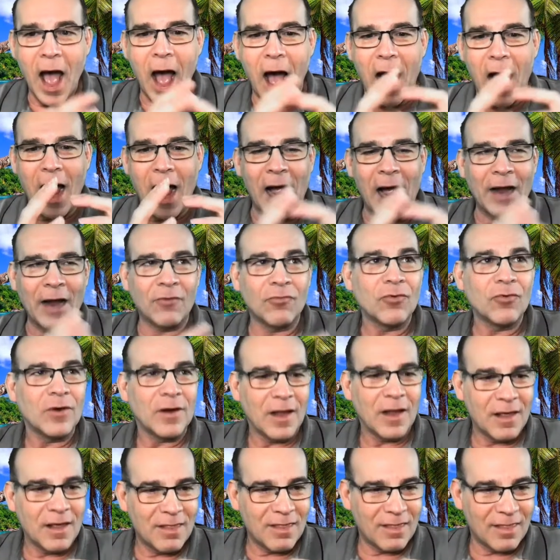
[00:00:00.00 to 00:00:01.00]
I
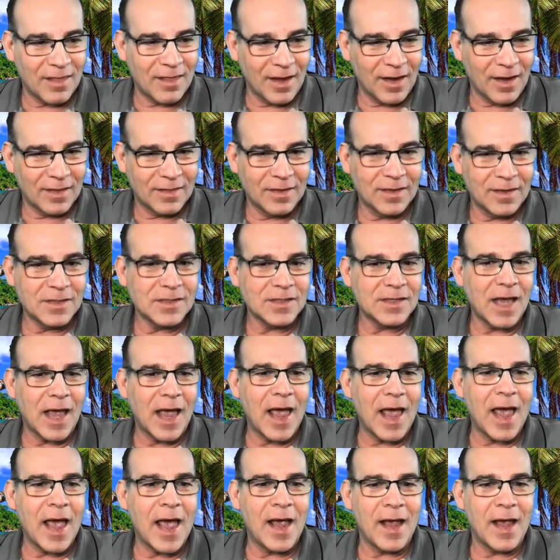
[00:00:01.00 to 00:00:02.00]
really think this
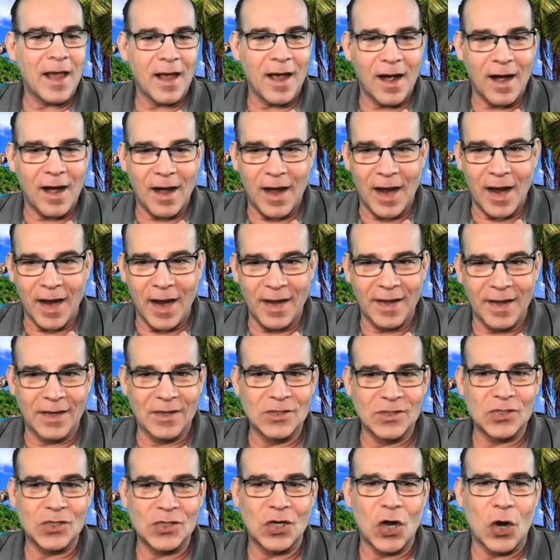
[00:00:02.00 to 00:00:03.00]
AI
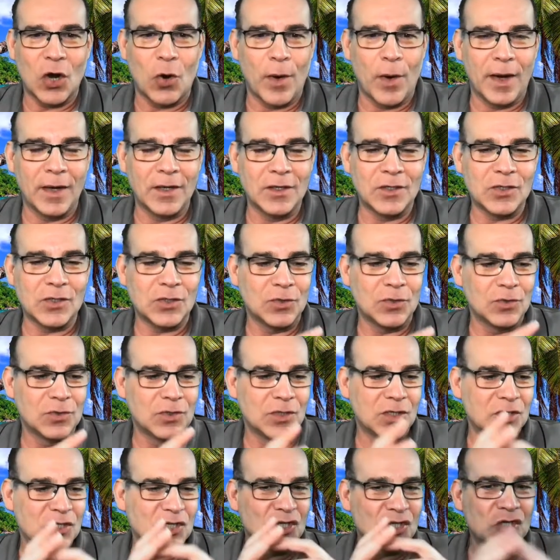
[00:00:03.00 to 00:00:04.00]
is going to
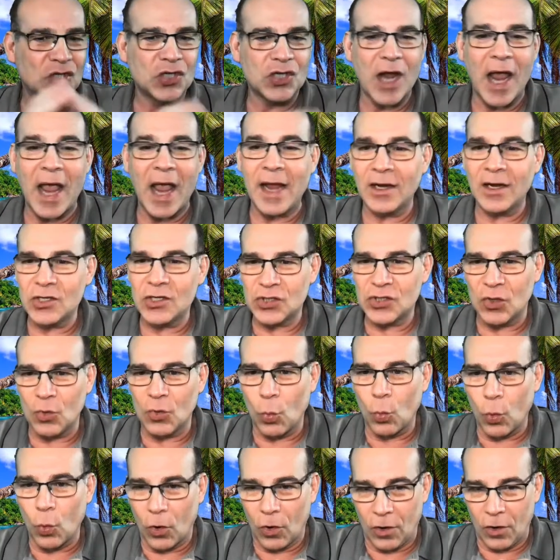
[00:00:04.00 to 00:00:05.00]
just change the
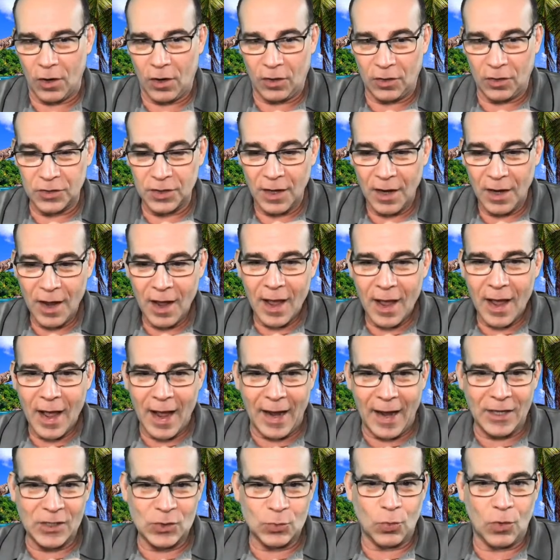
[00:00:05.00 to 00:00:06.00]
world
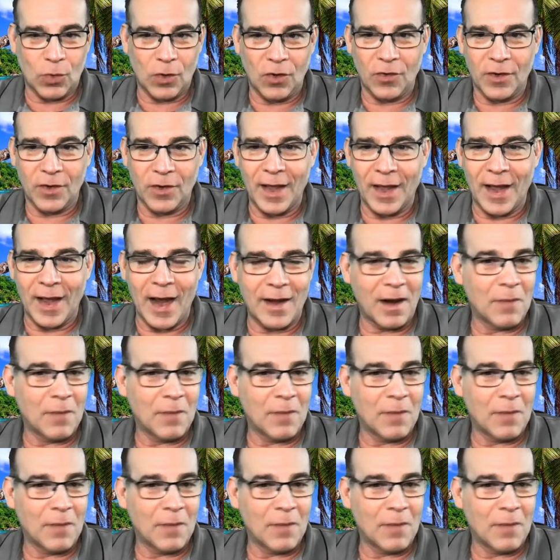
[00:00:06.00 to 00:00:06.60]
as we're looking at it.